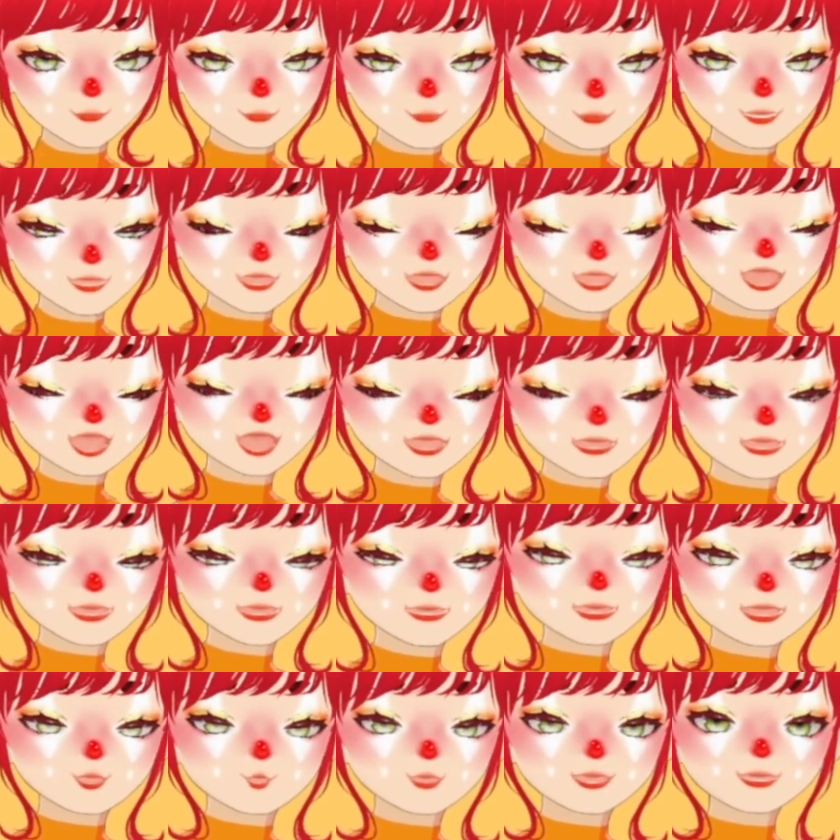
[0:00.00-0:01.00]
Questions
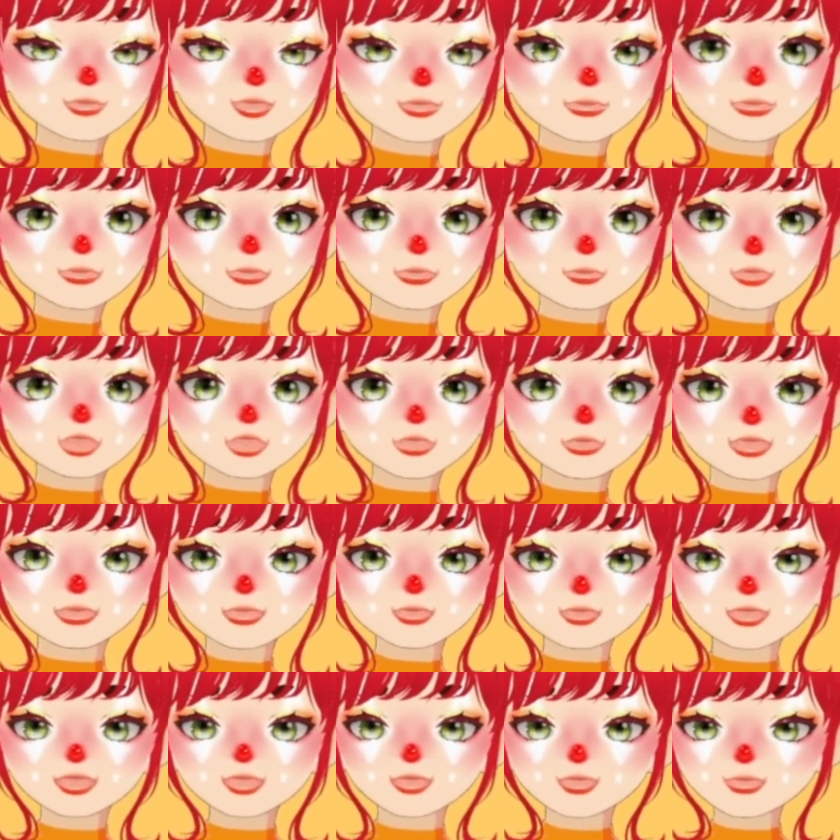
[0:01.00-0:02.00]
11 through
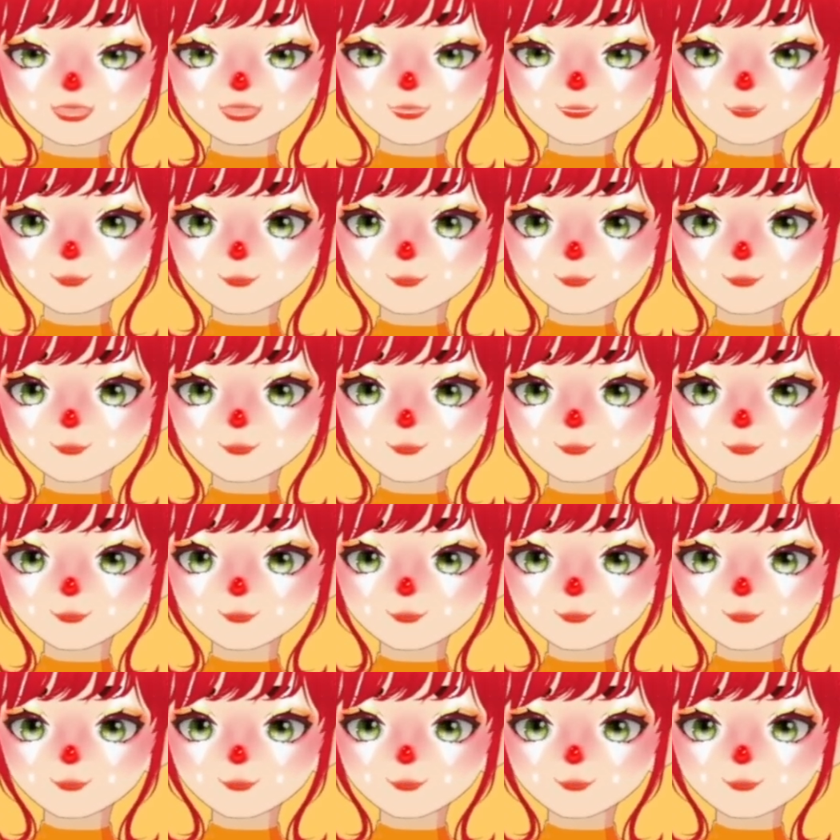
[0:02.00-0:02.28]
14.